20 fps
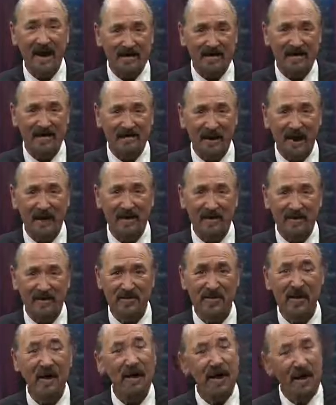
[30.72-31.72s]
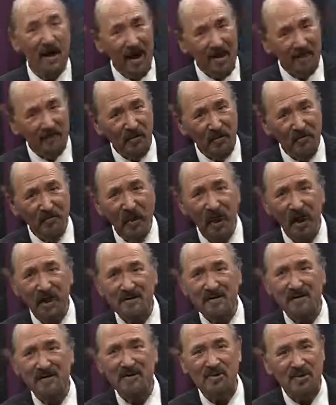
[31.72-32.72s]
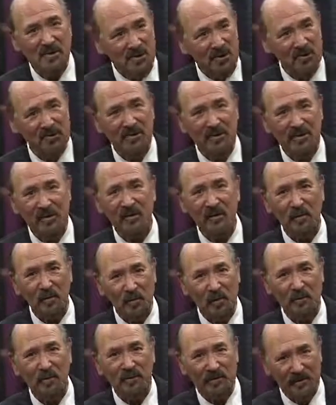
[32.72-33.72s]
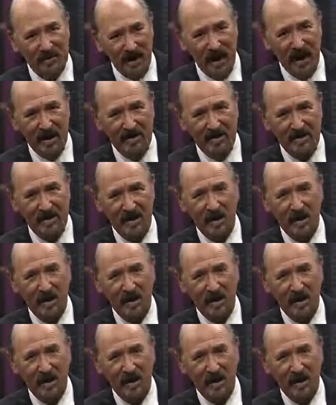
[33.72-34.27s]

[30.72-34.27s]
entertainers. And variety is certainly the word tonight.